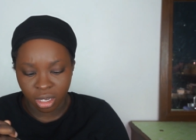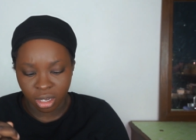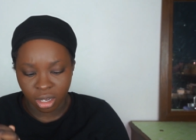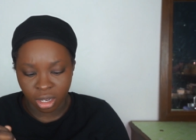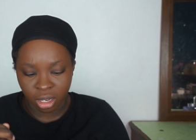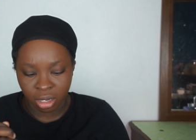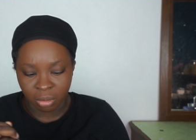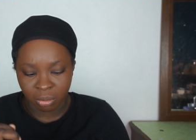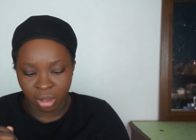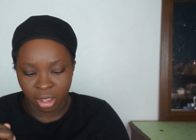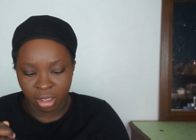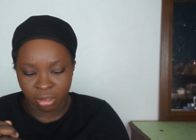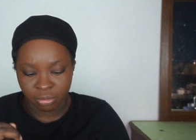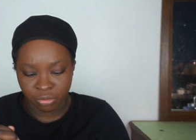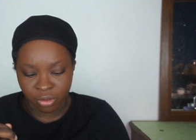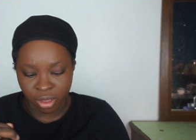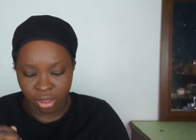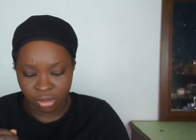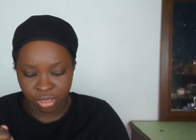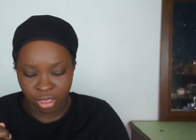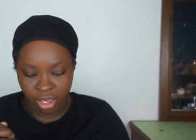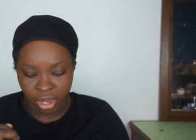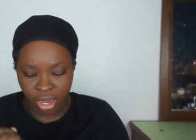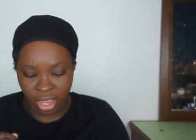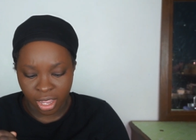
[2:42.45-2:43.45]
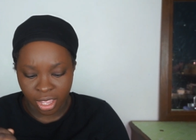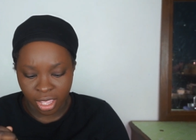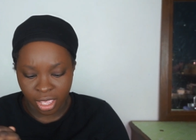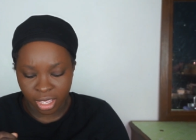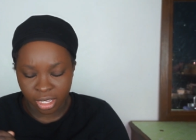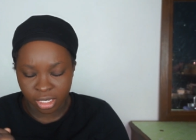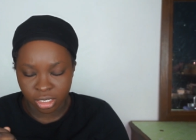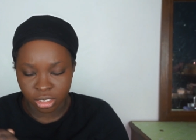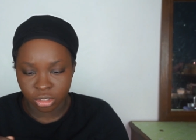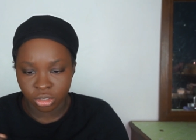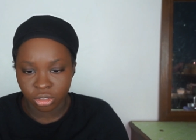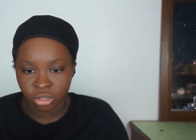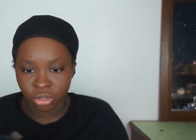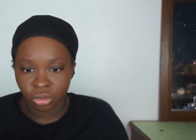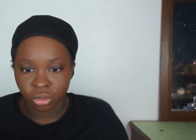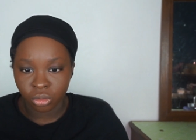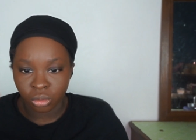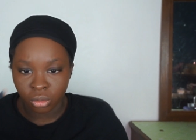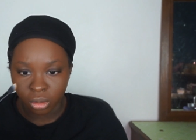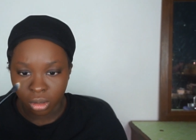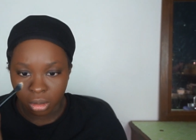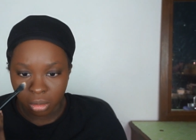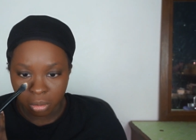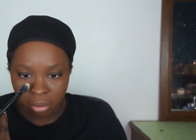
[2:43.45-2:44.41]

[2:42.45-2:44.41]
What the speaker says: I found that I had to